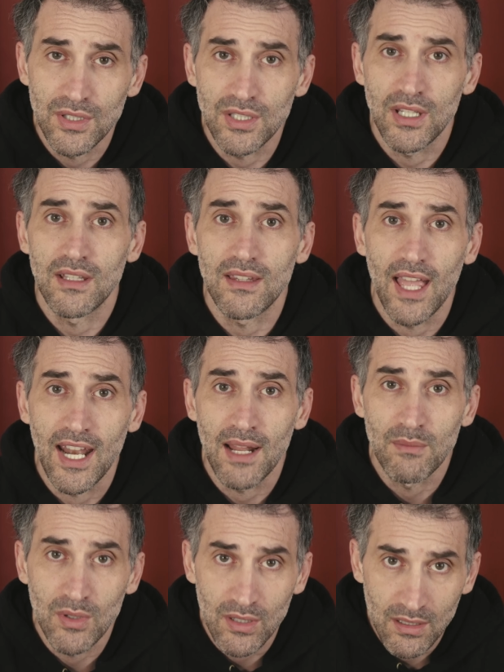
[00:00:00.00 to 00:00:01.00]
shit and
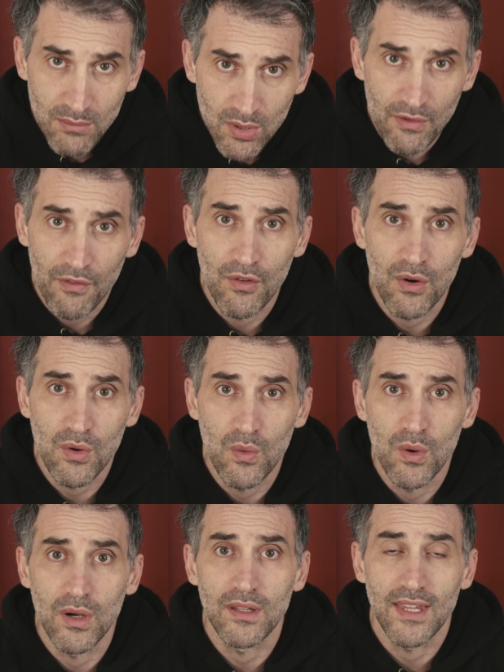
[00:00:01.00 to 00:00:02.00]
I'm gonna move
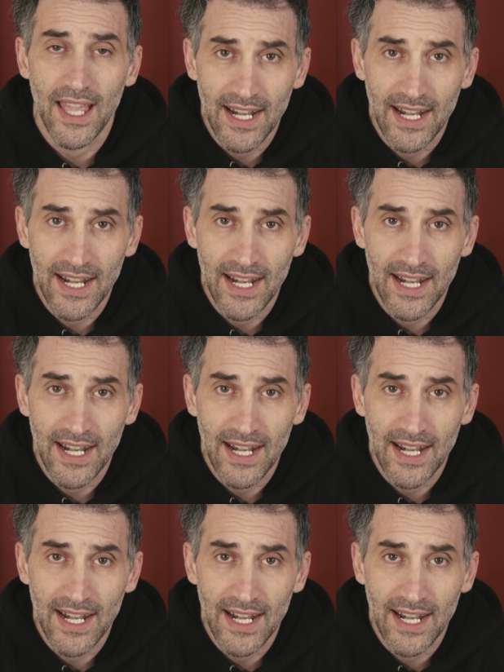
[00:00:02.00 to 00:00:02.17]
forward